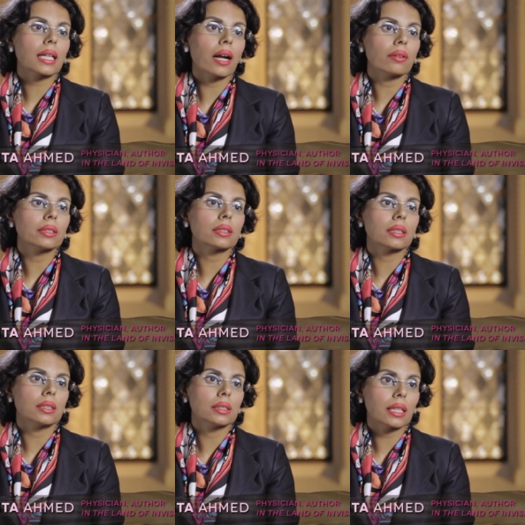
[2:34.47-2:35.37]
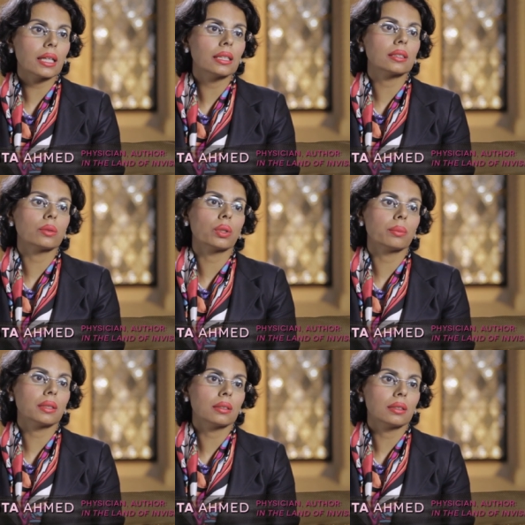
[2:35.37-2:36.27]
carried and contained in
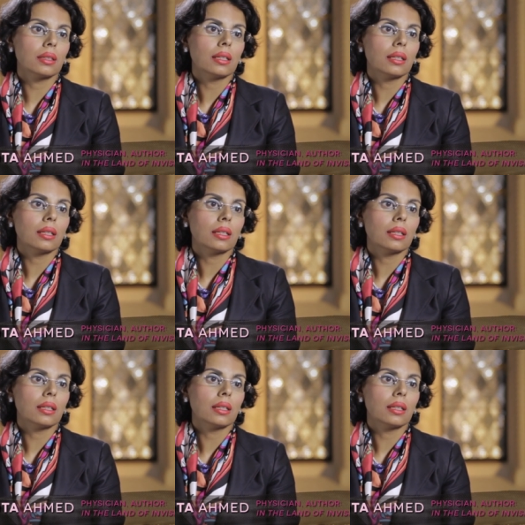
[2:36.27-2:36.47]
women